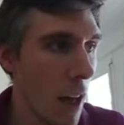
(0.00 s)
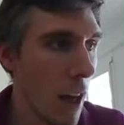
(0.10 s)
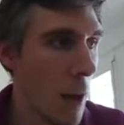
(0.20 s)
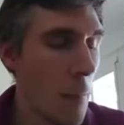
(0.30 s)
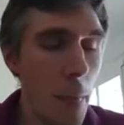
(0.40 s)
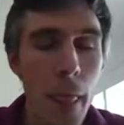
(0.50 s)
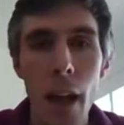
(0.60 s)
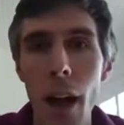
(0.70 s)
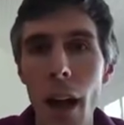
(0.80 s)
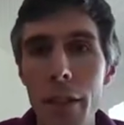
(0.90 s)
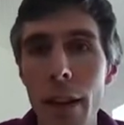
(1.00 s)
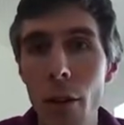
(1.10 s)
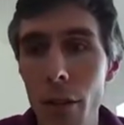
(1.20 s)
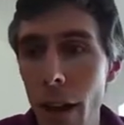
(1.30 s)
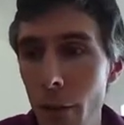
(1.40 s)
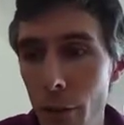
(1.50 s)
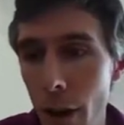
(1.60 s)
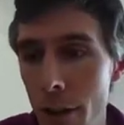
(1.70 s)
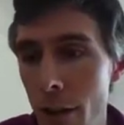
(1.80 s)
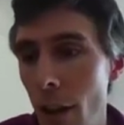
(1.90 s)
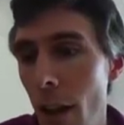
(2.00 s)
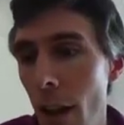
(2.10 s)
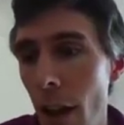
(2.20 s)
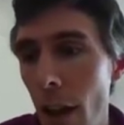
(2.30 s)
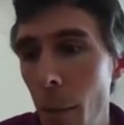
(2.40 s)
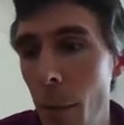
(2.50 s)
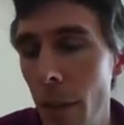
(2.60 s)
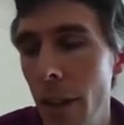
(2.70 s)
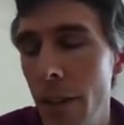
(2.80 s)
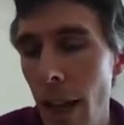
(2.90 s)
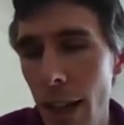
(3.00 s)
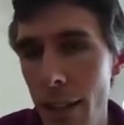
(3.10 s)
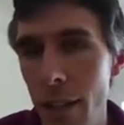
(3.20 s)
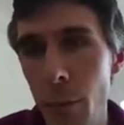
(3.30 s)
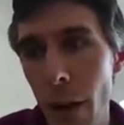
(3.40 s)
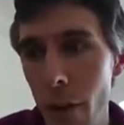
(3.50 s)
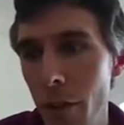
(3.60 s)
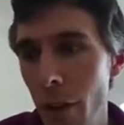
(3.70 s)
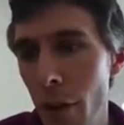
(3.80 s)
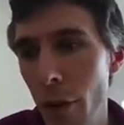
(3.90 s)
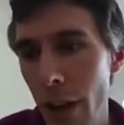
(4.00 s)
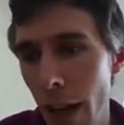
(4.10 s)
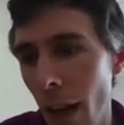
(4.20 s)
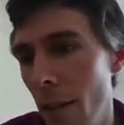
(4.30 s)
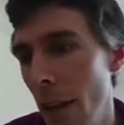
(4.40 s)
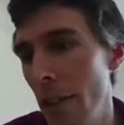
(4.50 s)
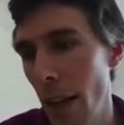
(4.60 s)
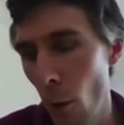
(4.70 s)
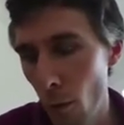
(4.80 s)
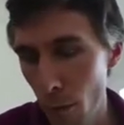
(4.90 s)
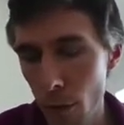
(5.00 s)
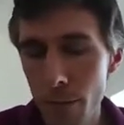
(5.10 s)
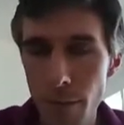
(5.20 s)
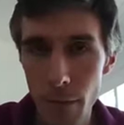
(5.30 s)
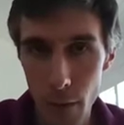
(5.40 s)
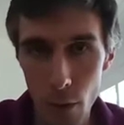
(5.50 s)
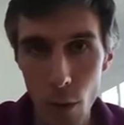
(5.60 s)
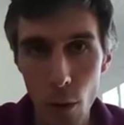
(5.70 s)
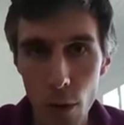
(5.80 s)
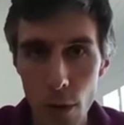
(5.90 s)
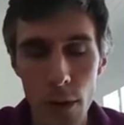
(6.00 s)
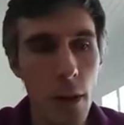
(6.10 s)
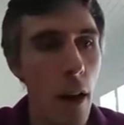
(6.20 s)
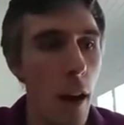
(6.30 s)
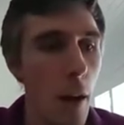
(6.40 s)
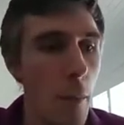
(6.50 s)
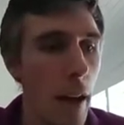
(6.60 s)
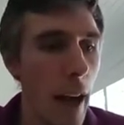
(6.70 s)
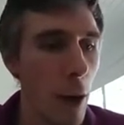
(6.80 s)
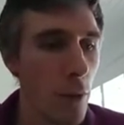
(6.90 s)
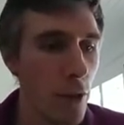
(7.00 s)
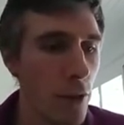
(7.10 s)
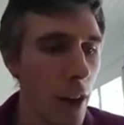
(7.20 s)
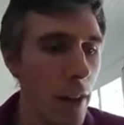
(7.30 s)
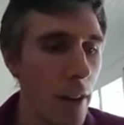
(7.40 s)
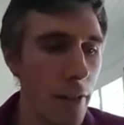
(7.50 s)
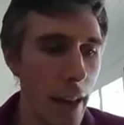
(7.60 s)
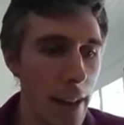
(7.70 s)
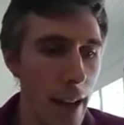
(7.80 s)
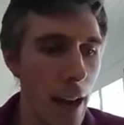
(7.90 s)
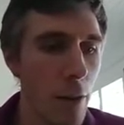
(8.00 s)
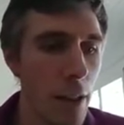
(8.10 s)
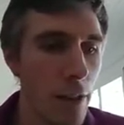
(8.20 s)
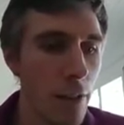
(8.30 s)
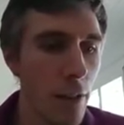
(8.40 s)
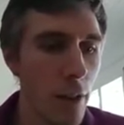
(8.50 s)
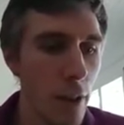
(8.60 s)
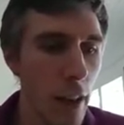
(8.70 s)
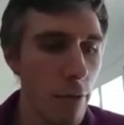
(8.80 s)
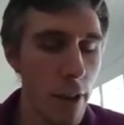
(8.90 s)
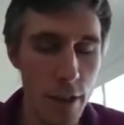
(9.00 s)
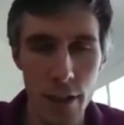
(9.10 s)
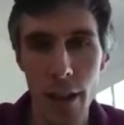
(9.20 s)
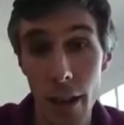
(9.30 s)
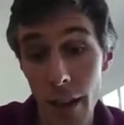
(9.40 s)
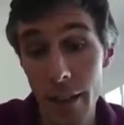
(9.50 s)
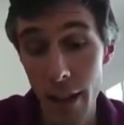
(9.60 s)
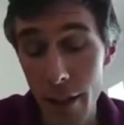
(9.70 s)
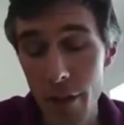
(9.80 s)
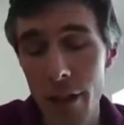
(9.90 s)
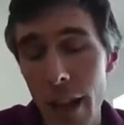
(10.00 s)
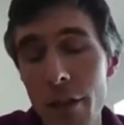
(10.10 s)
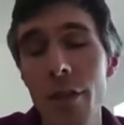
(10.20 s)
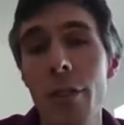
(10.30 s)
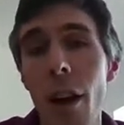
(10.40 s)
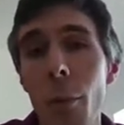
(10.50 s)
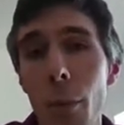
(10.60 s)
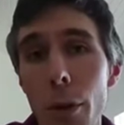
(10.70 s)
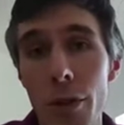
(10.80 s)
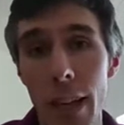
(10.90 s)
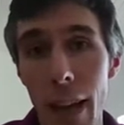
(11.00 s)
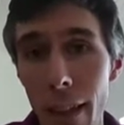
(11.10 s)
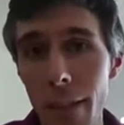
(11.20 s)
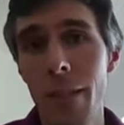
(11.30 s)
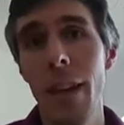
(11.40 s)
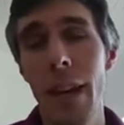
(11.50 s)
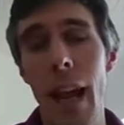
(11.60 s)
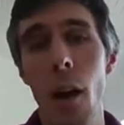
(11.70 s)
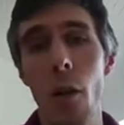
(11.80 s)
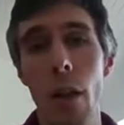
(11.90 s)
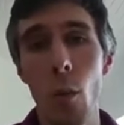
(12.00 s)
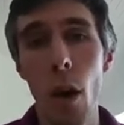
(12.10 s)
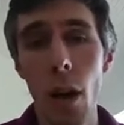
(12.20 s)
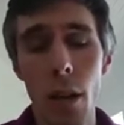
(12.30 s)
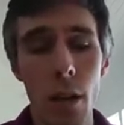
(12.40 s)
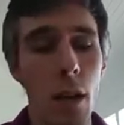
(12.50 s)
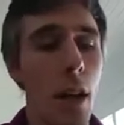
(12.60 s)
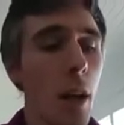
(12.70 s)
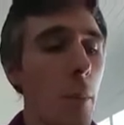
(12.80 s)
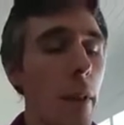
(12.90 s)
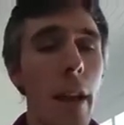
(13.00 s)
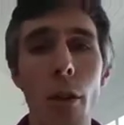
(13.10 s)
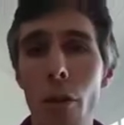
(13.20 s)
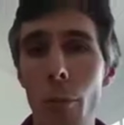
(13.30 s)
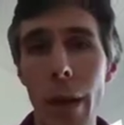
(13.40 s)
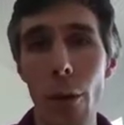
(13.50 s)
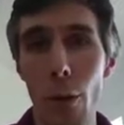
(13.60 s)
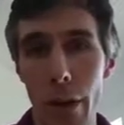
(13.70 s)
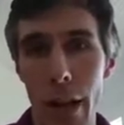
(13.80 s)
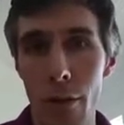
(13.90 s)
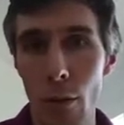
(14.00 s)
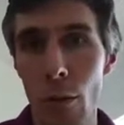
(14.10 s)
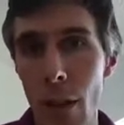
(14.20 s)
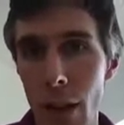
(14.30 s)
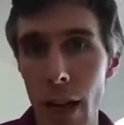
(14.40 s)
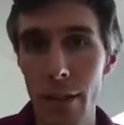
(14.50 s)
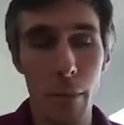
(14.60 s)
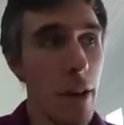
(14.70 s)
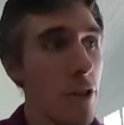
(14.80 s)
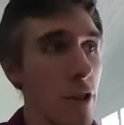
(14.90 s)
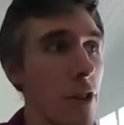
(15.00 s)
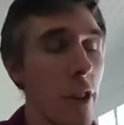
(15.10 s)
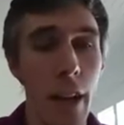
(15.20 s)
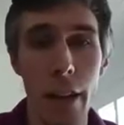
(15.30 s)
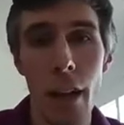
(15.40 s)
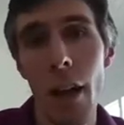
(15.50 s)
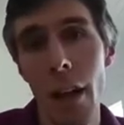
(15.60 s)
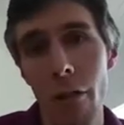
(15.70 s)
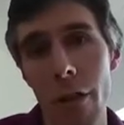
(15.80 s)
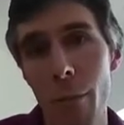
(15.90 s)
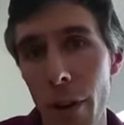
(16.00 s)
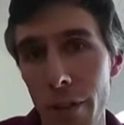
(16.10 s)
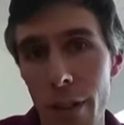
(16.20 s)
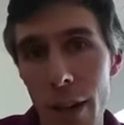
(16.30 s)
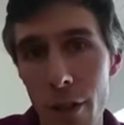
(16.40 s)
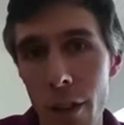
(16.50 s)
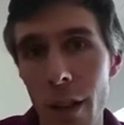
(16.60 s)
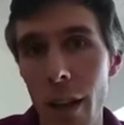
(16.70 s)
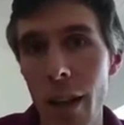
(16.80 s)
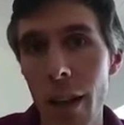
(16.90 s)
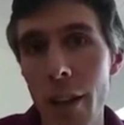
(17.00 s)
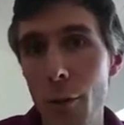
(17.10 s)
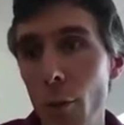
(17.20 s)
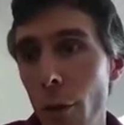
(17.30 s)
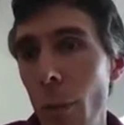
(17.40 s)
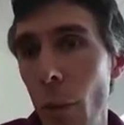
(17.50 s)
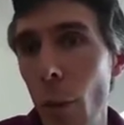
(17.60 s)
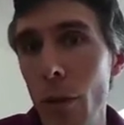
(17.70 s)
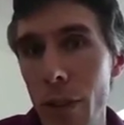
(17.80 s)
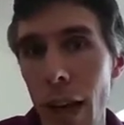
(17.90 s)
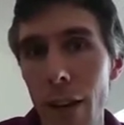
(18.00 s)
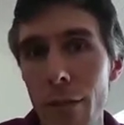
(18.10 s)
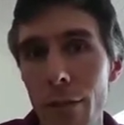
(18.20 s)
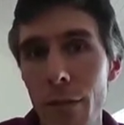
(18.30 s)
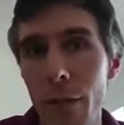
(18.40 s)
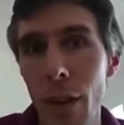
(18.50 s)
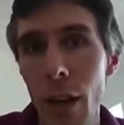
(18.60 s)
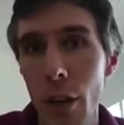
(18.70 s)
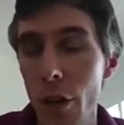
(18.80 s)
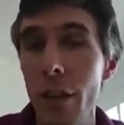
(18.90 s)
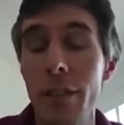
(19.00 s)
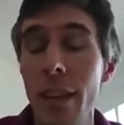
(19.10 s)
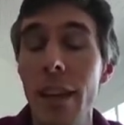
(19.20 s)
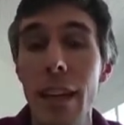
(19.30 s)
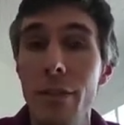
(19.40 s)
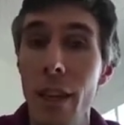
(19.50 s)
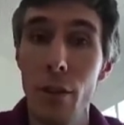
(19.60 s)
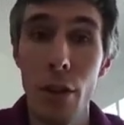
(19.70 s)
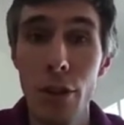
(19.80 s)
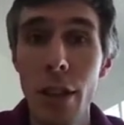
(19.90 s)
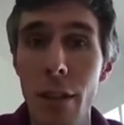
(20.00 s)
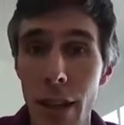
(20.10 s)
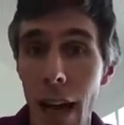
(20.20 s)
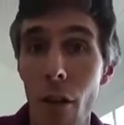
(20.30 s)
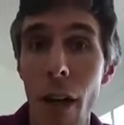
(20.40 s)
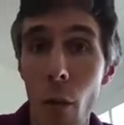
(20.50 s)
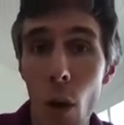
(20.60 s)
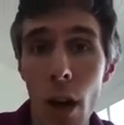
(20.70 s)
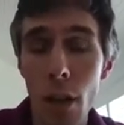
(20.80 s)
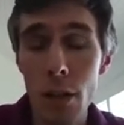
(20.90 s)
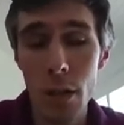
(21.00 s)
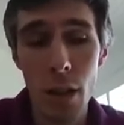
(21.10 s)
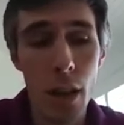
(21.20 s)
I think on that front, tax experience that you can get is helpful, of course. It helps you to understand how these legislations are together and how they work, but they're not the be-all and end-all. As I mentioned a little earlier in the presentation, it's also important to have a good understanding of technology and how that works.